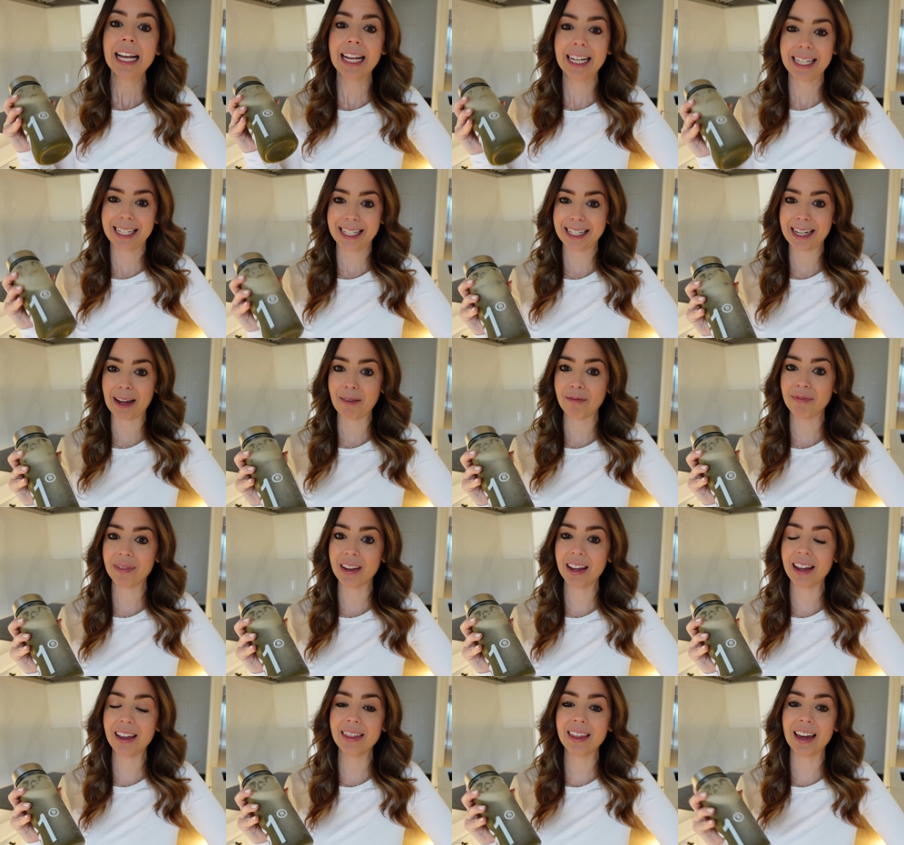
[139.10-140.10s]
is
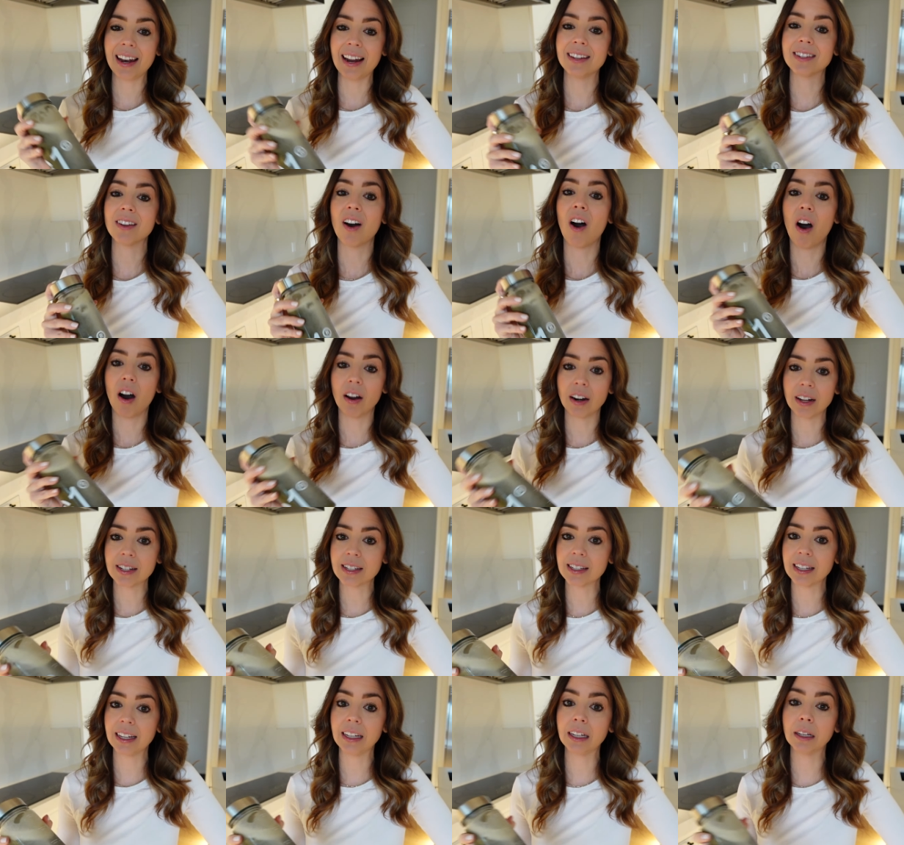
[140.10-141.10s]
something that has
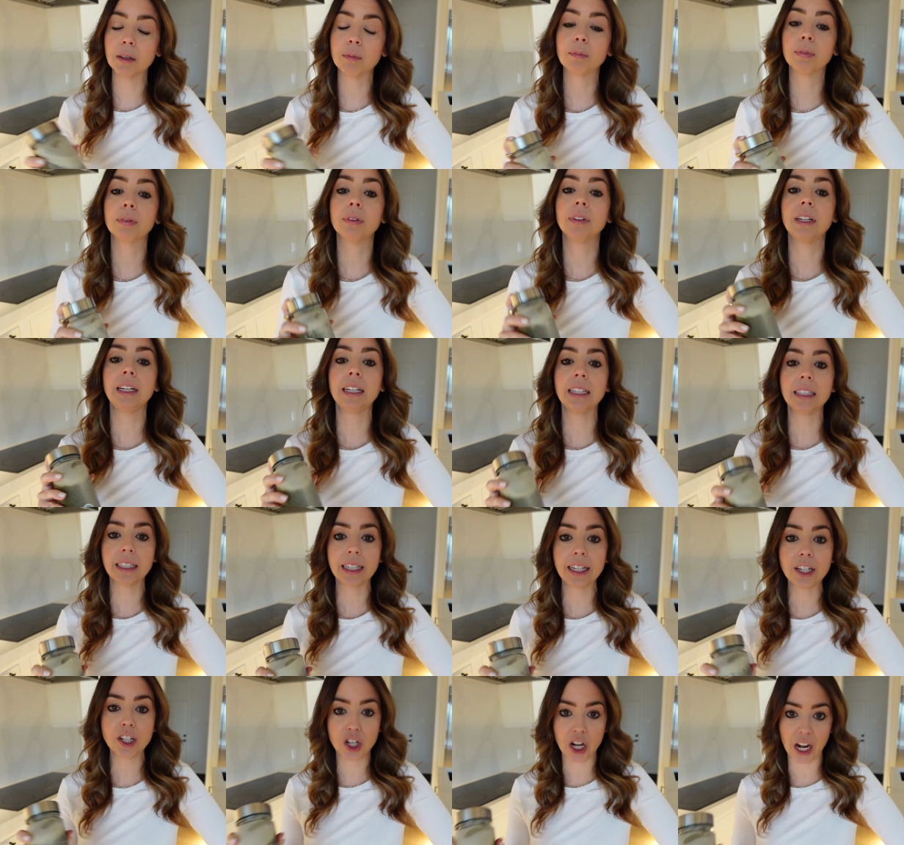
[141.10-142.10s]
honestly
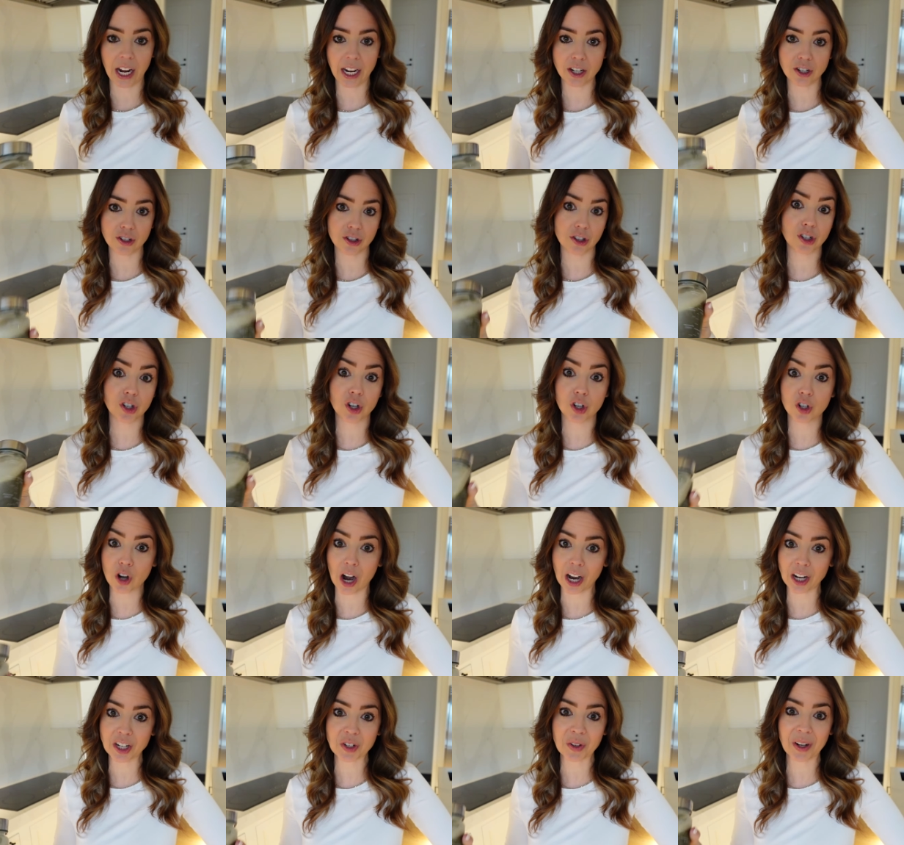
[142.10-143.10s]
completely changed the
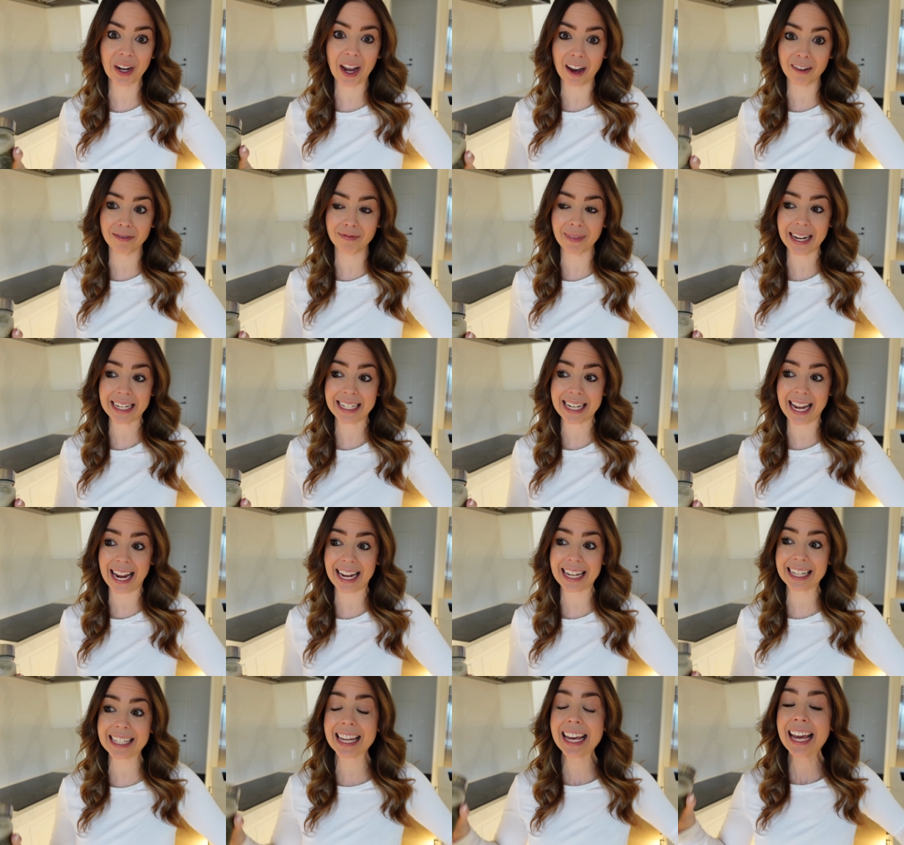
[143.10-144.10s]
trajectory of my
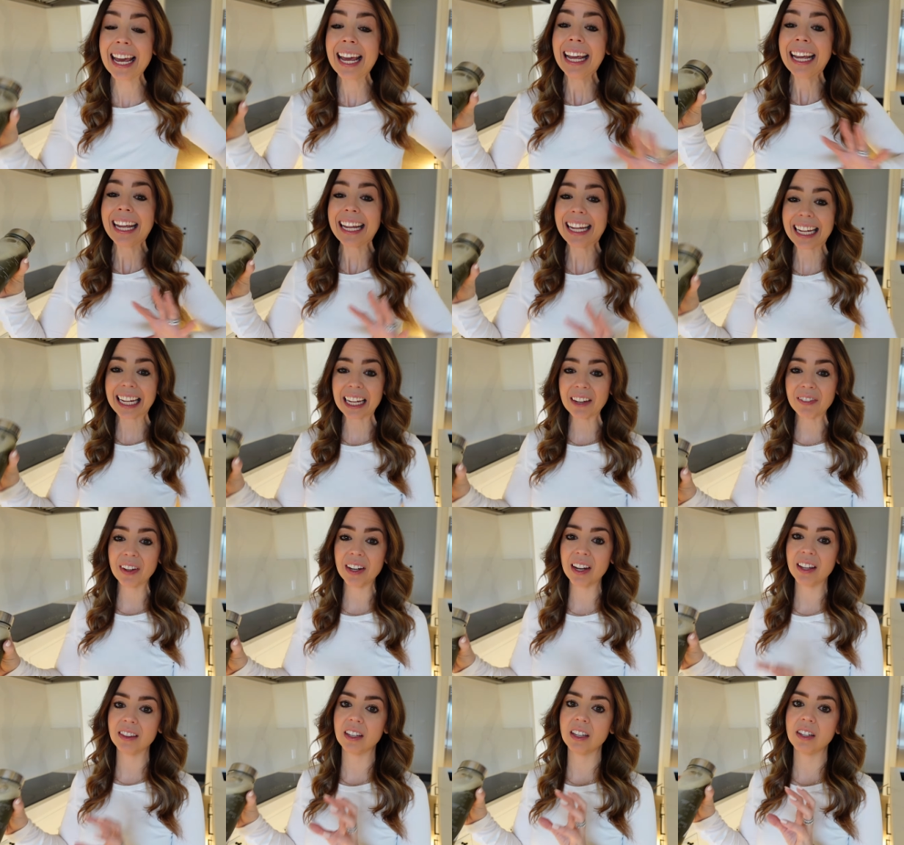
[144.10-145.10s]
days,
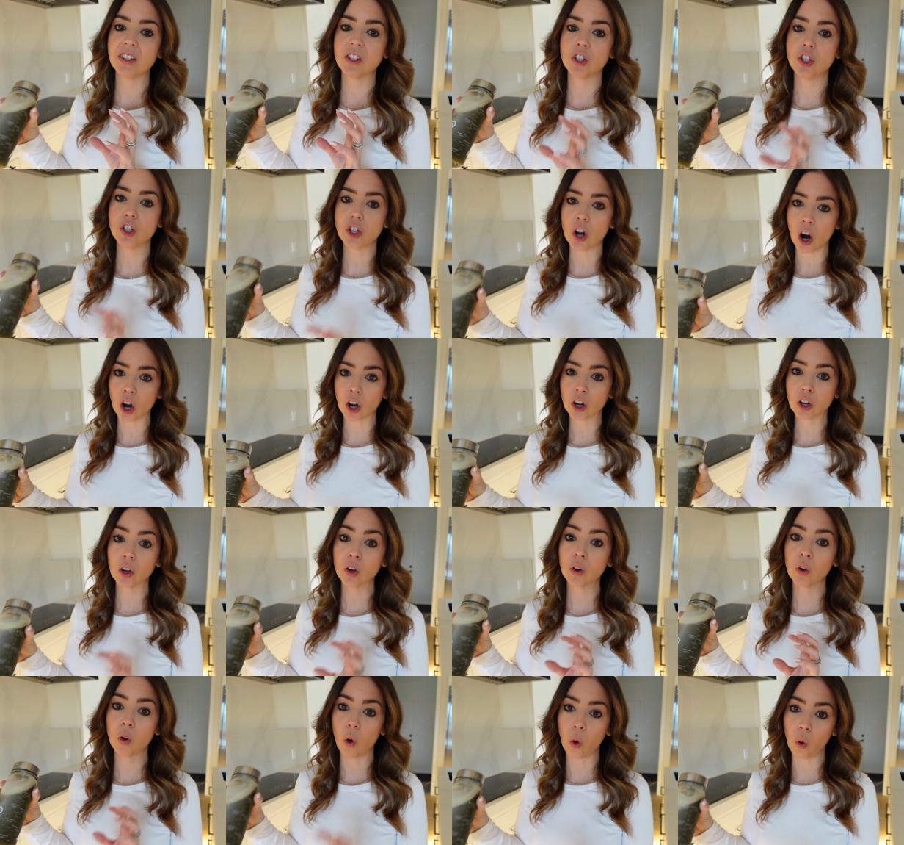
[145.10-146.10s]
even in these
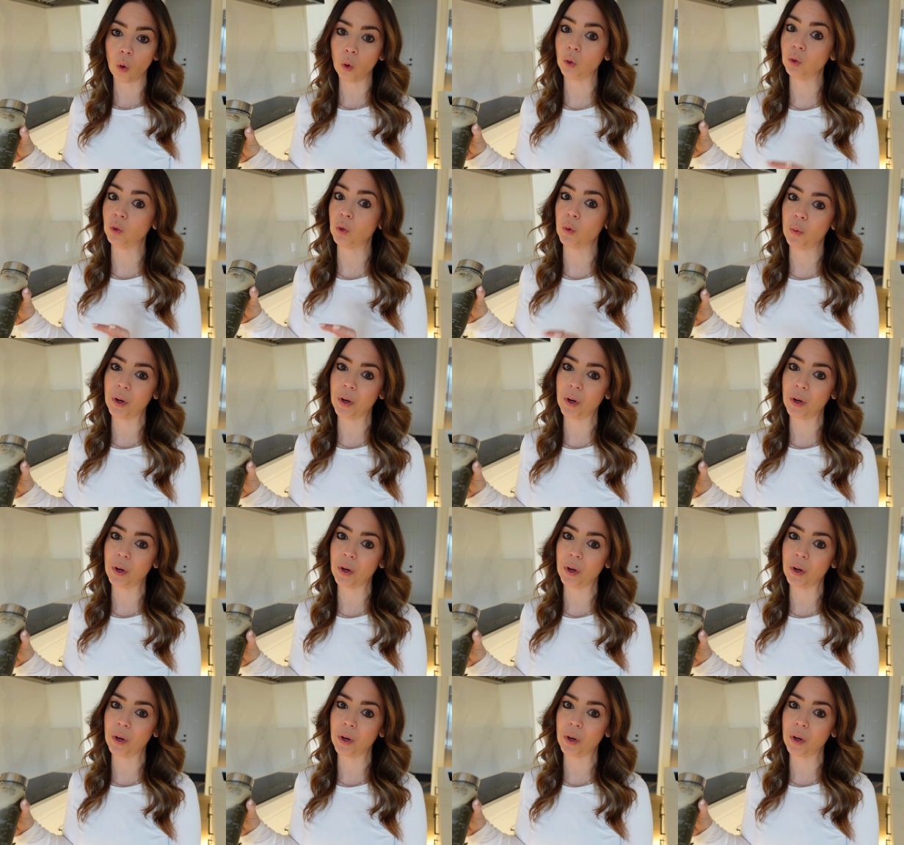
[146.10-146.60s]
dark, cold